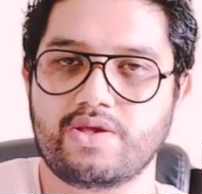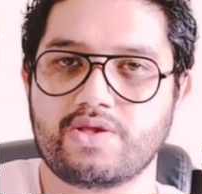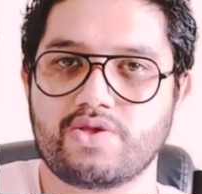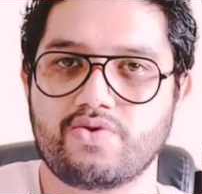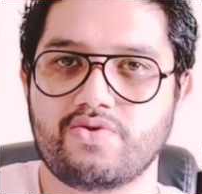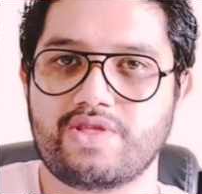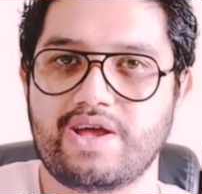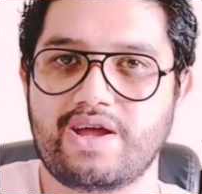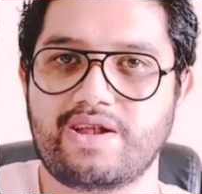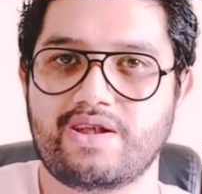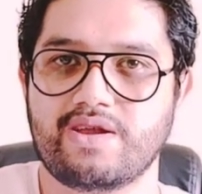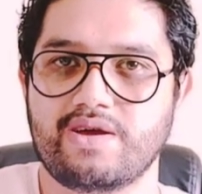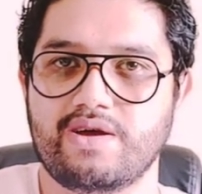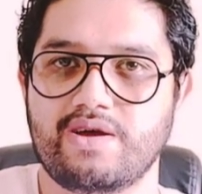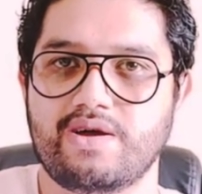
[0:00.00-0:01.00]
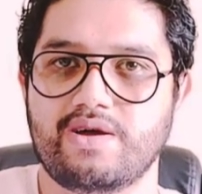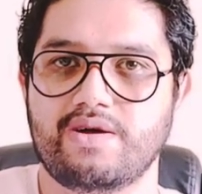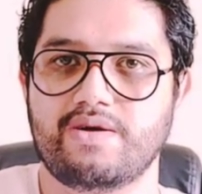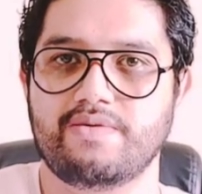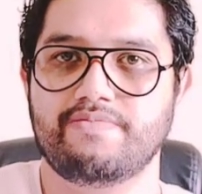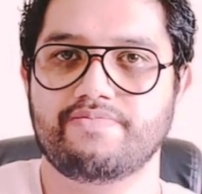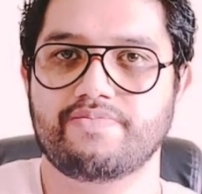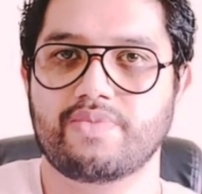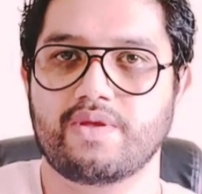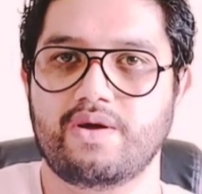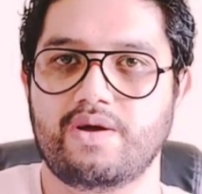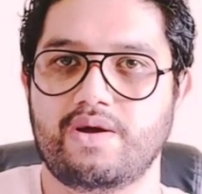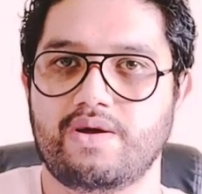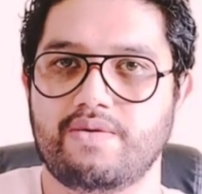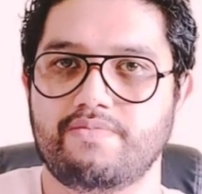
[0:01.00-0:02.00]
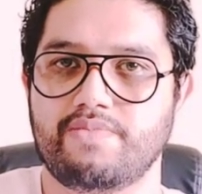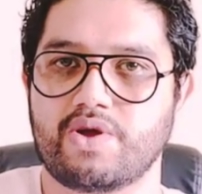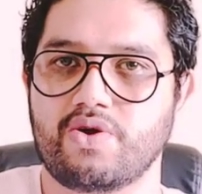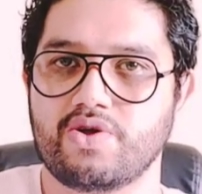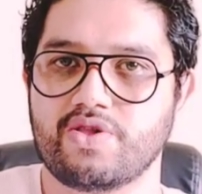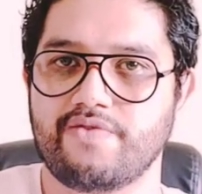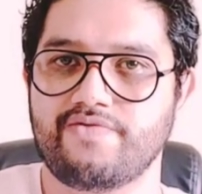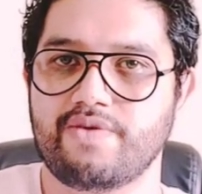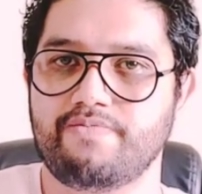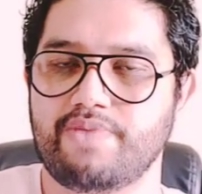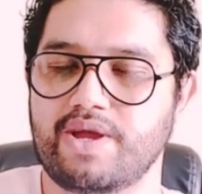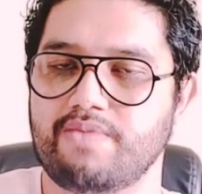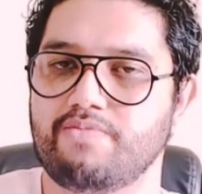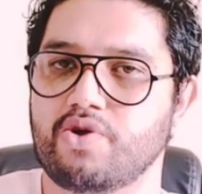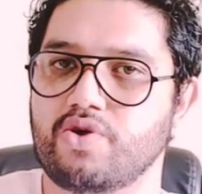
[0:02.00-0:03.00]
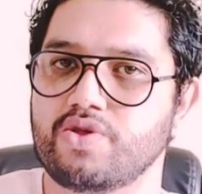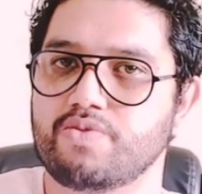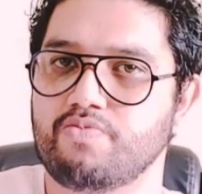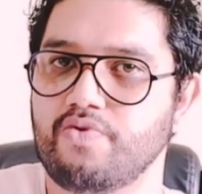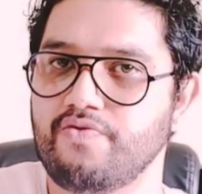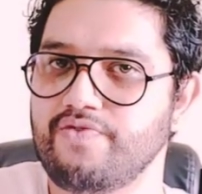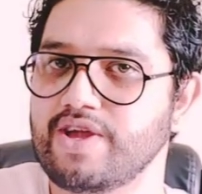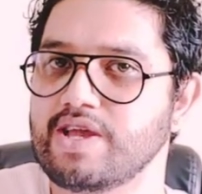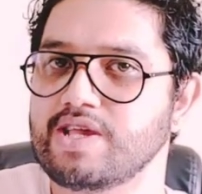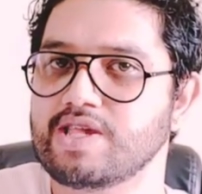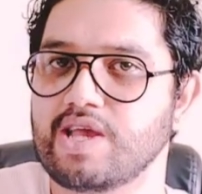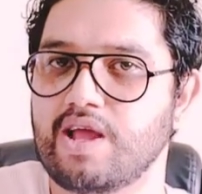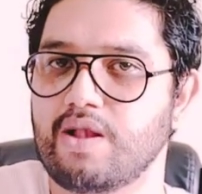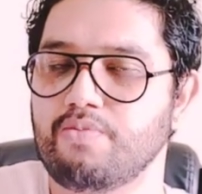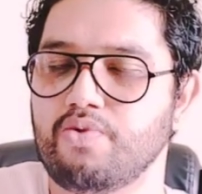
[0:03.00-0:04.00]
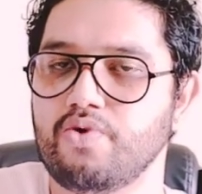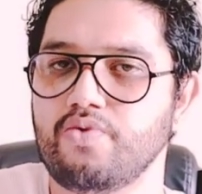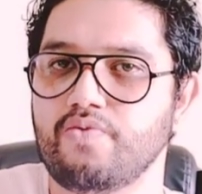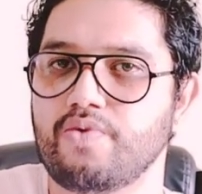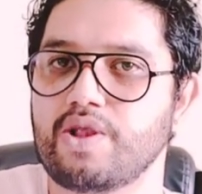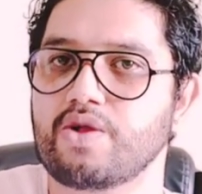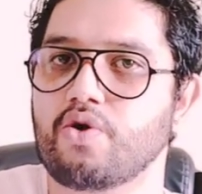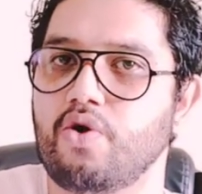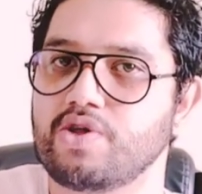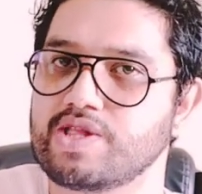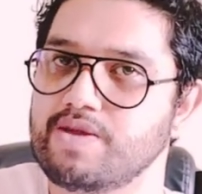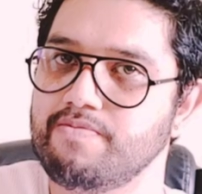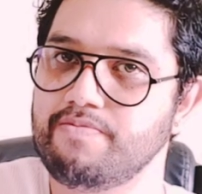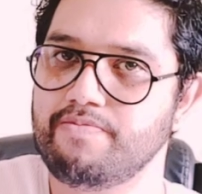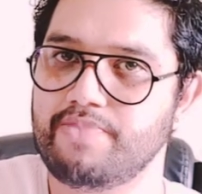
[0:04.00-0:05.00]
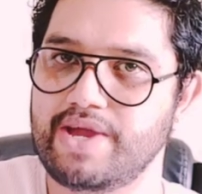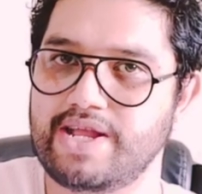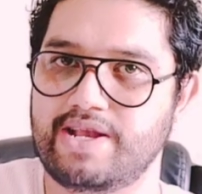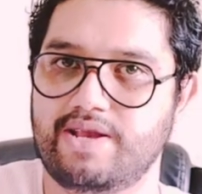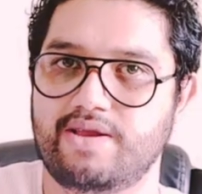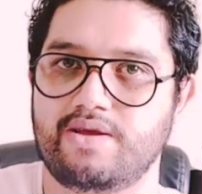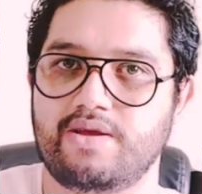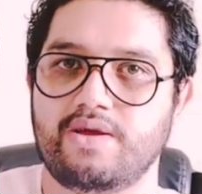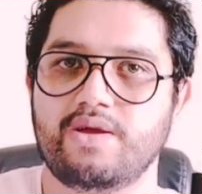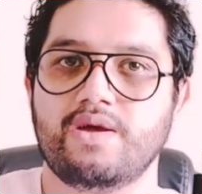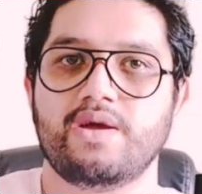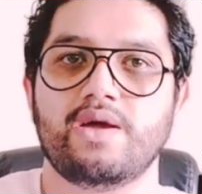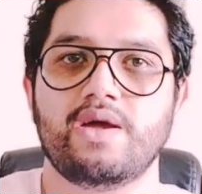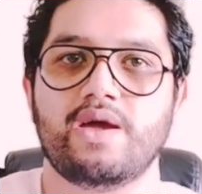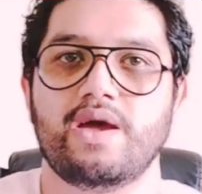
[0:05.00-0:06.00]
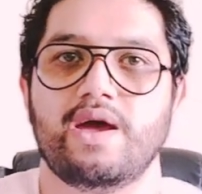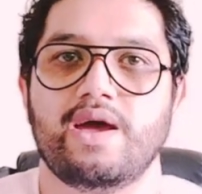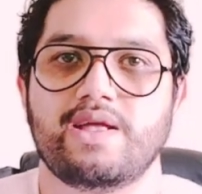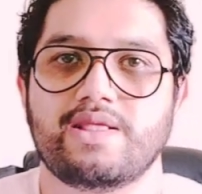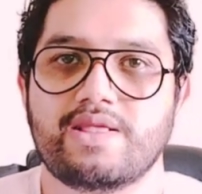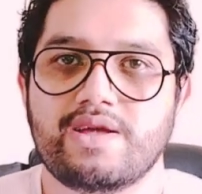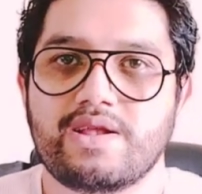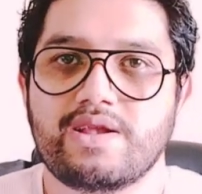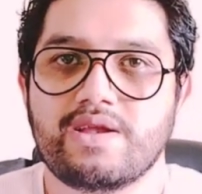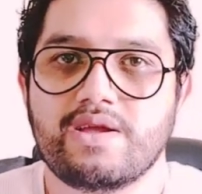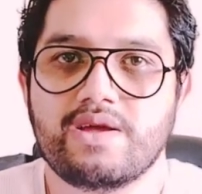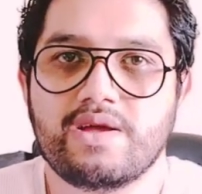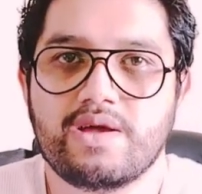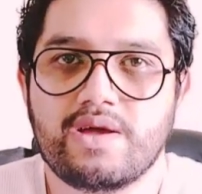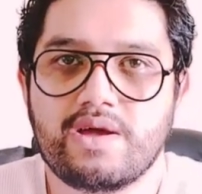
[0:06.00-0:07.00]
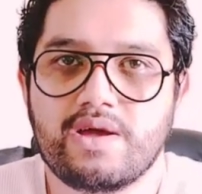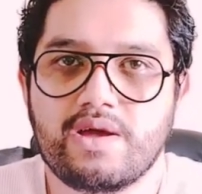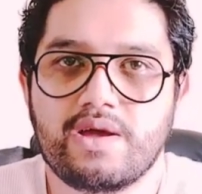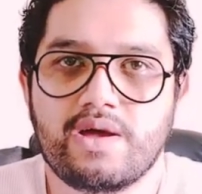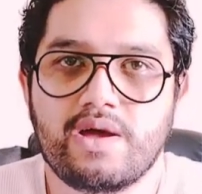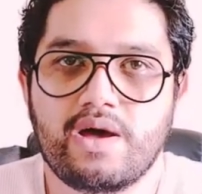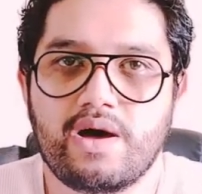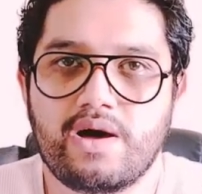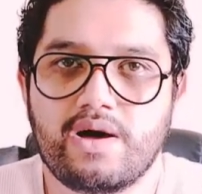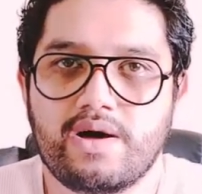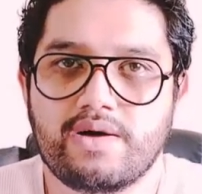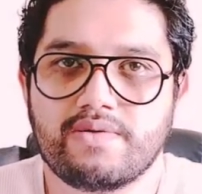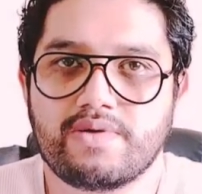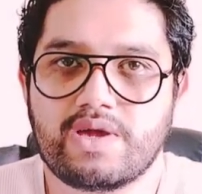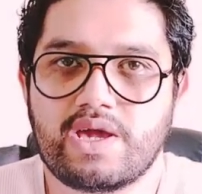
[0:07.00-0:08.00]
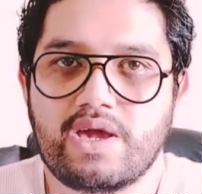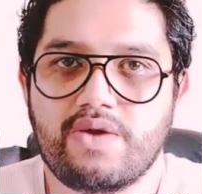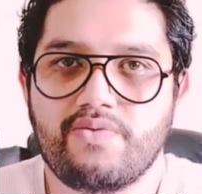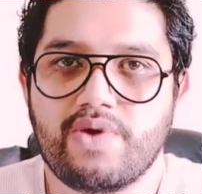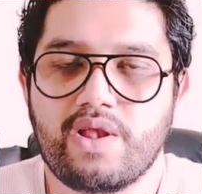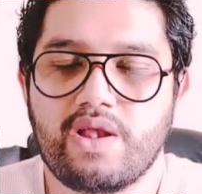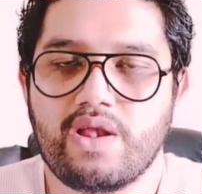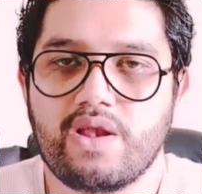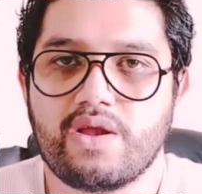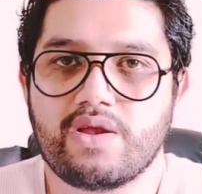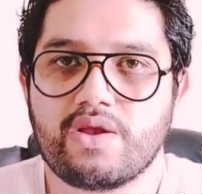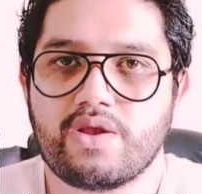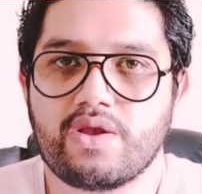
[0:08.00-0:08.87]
so that because of the pain, because moving his elbow will cause him pain. And then he will